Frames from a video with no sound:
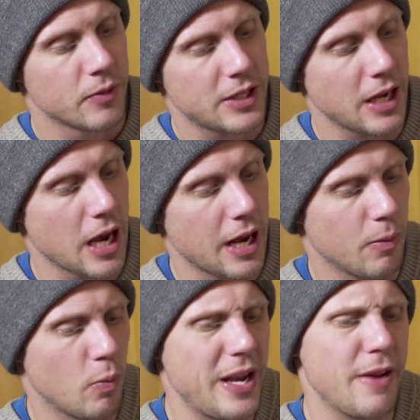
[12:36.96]
See
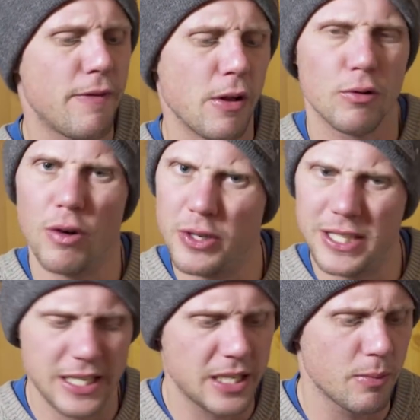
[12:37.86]
a weird Velcro
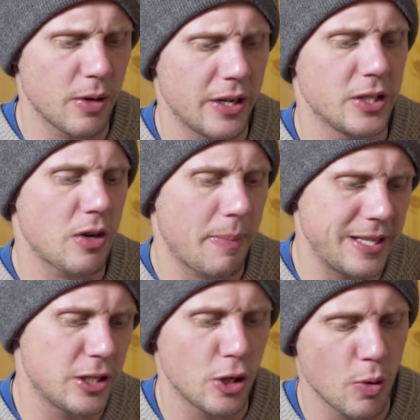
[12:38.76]
system where you can strap
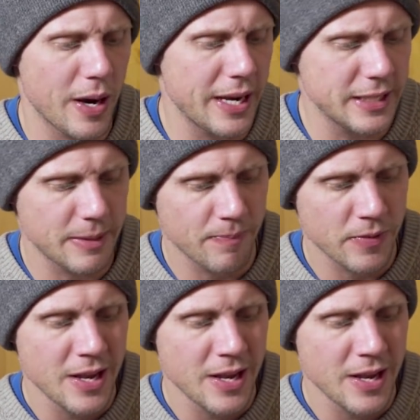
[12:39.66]
it in two ways.